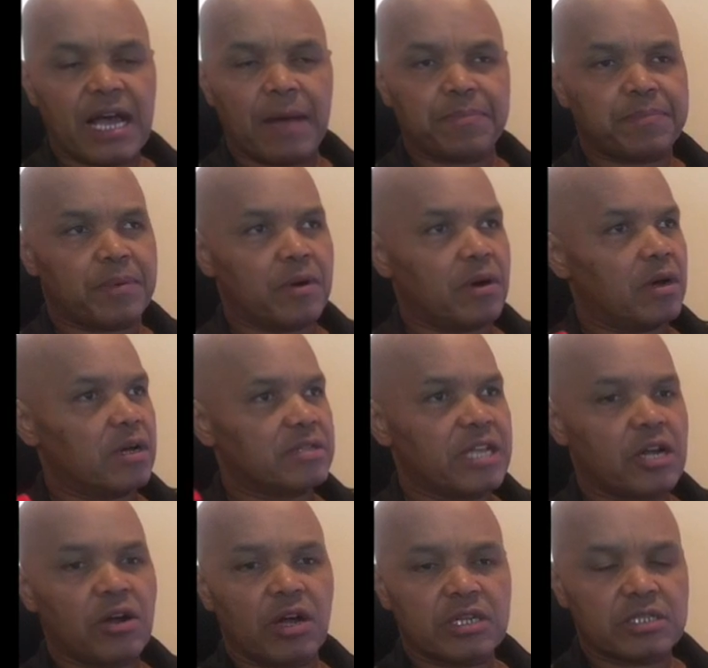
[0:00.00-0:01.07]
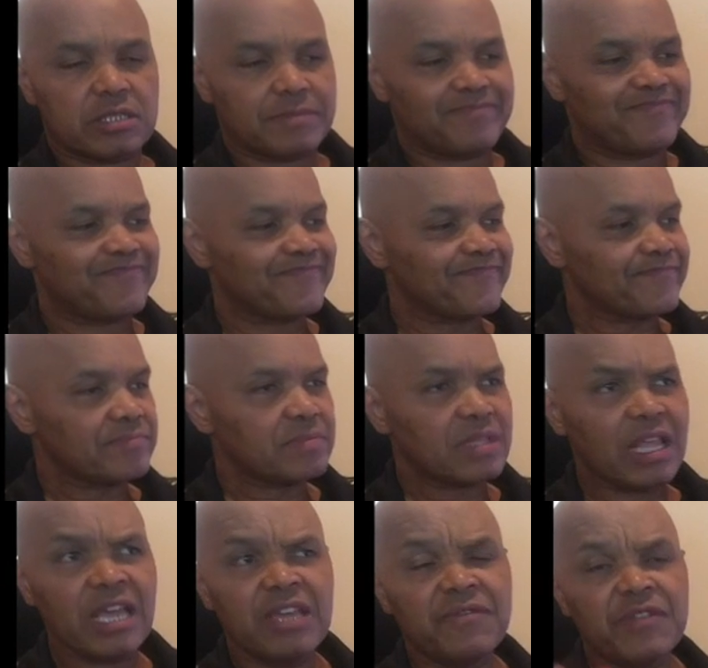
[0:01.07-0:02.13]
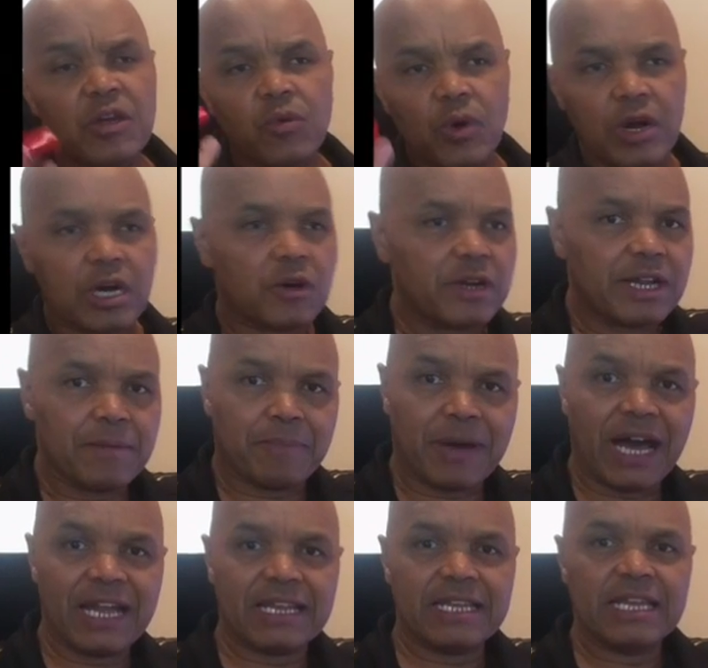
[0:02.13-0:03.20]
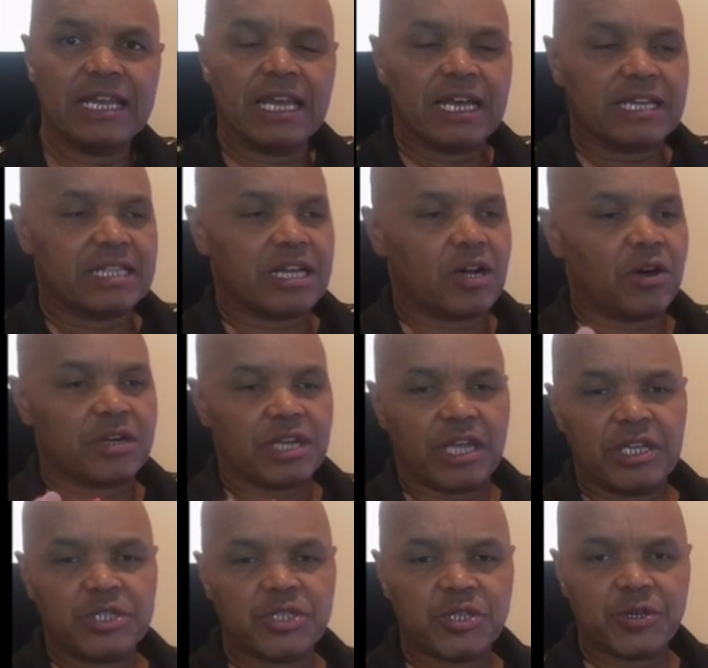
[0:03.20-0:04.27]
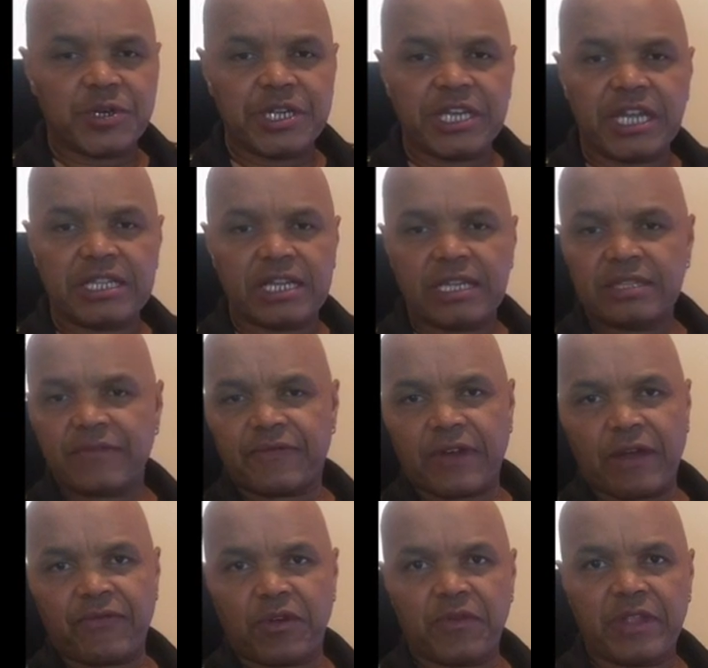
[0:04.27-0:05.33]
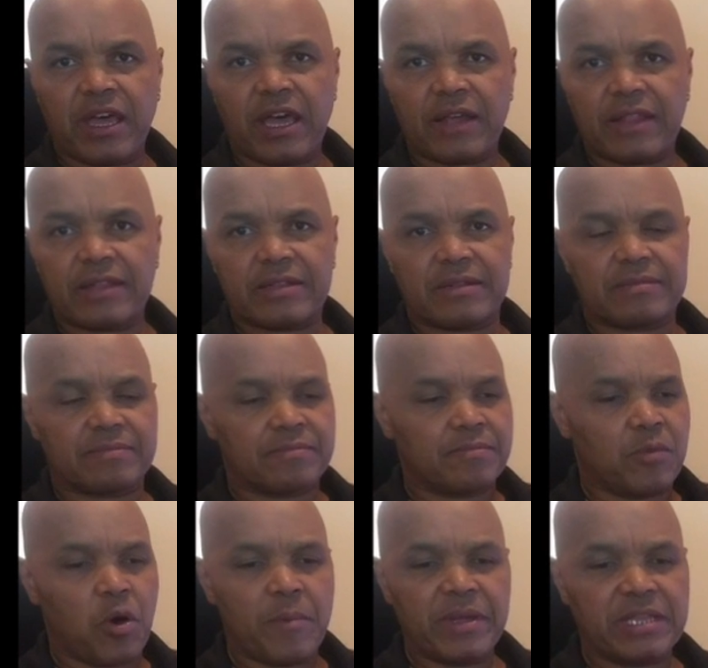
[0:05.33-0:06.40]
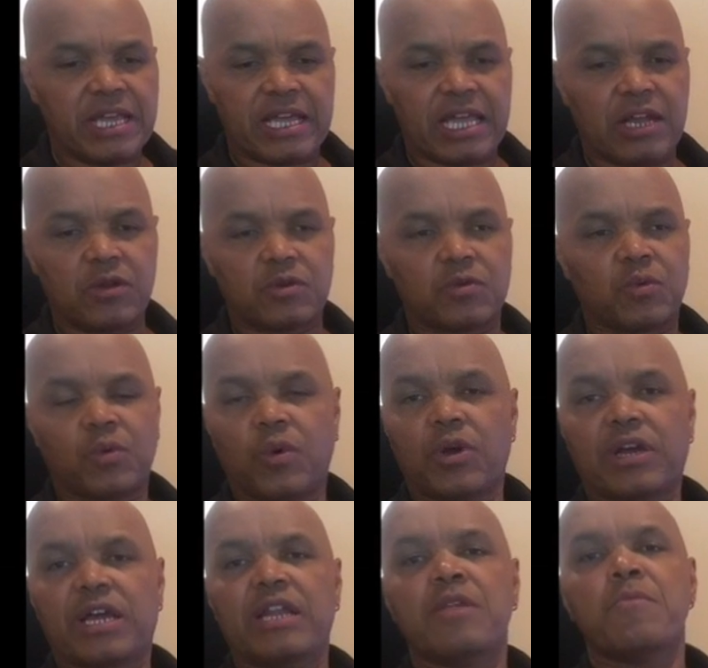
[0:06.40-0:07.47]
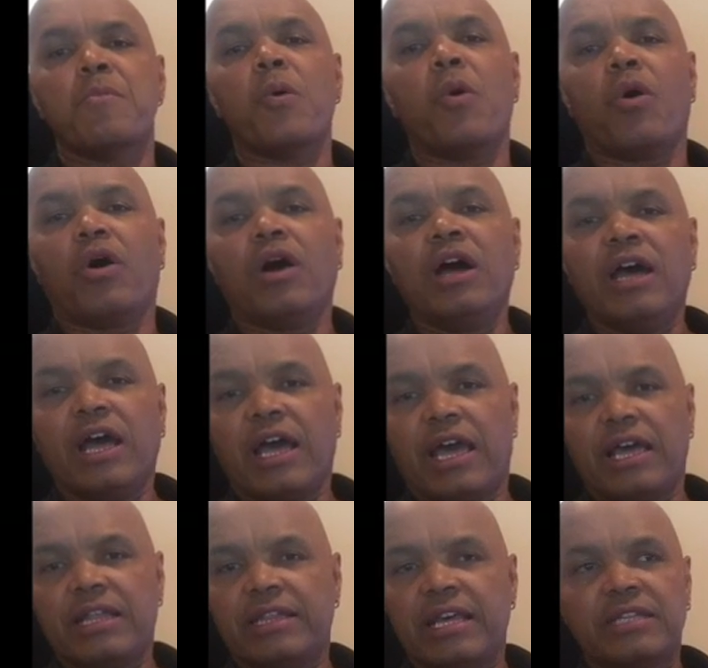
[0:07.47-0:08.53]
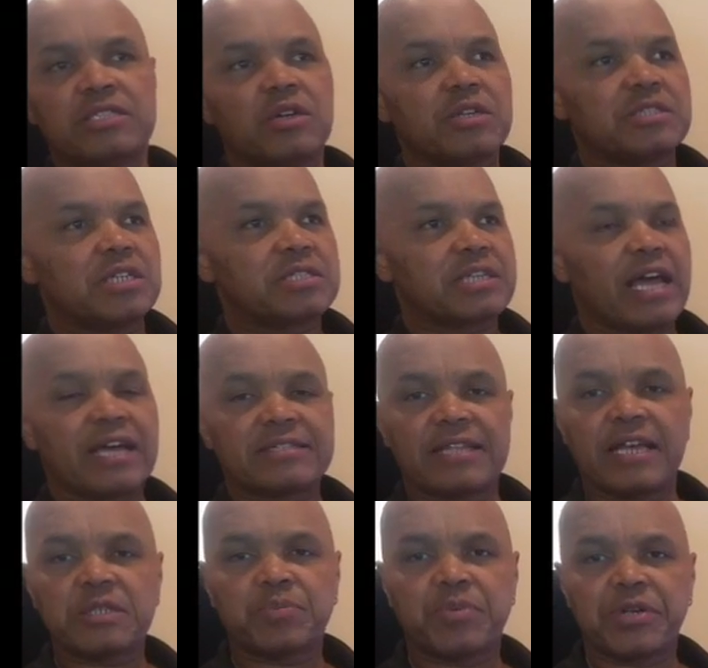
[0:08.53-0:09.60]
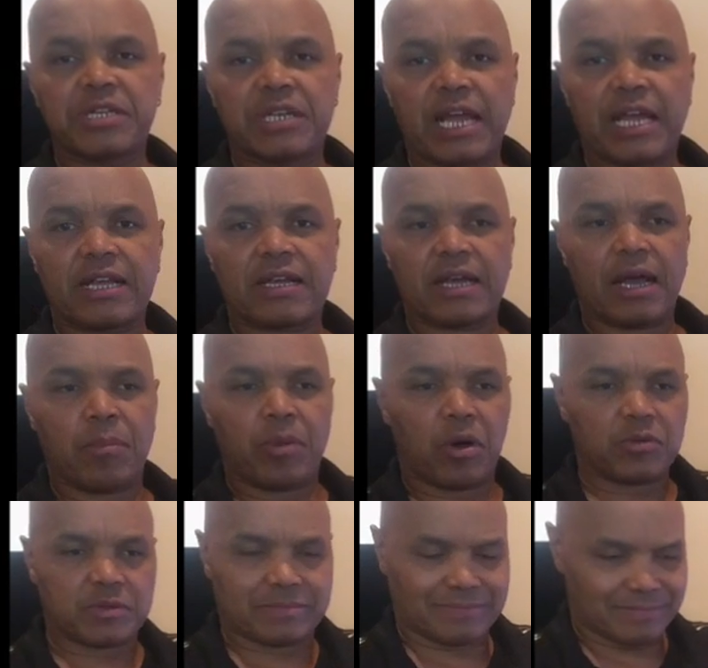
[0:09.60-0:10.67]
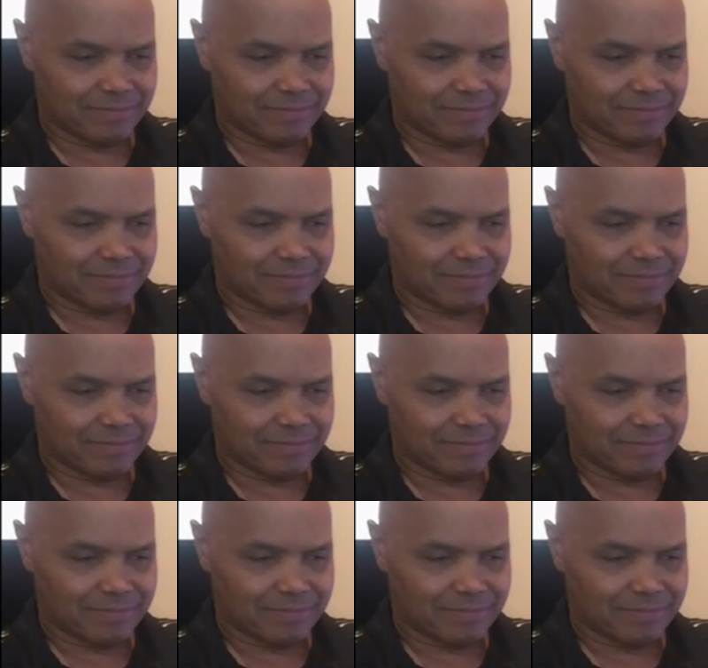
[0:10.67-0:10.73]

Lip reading: up, or they got, if they work with the body, they got injury, and then from that moment, they can't work anymore. And they just get desperate, like, about